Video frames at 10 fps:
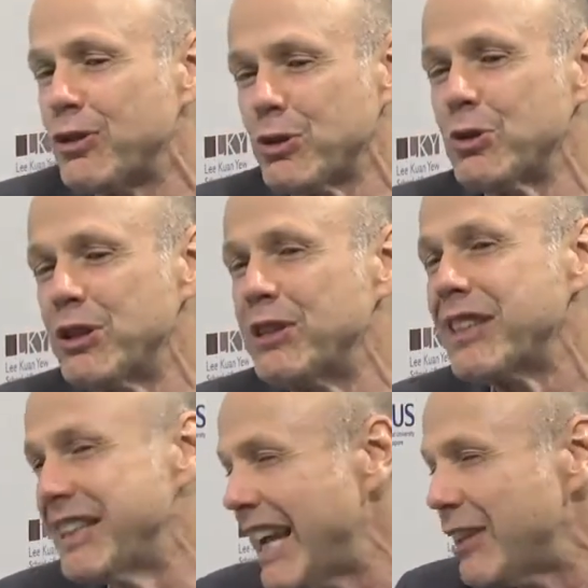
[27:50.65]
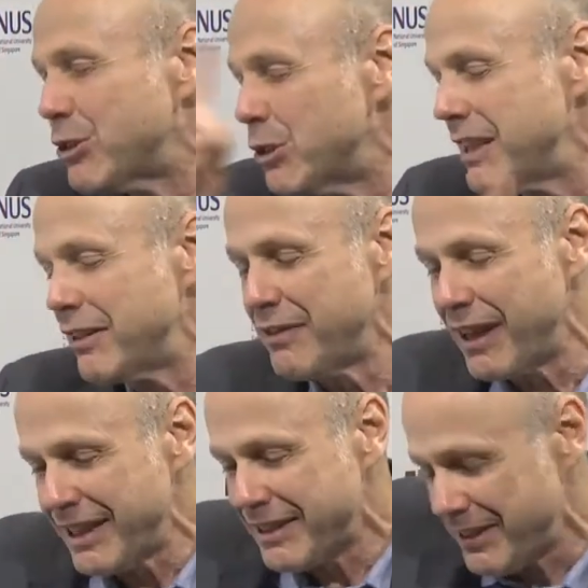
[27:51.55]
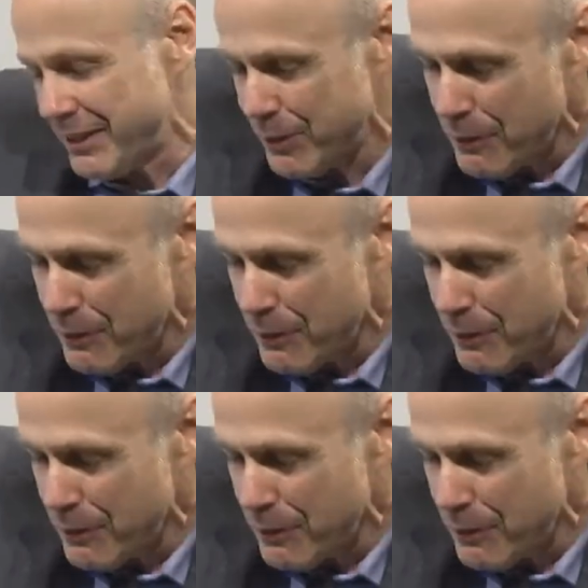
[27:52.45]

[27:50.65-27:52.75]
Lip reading: students, and that's good advice.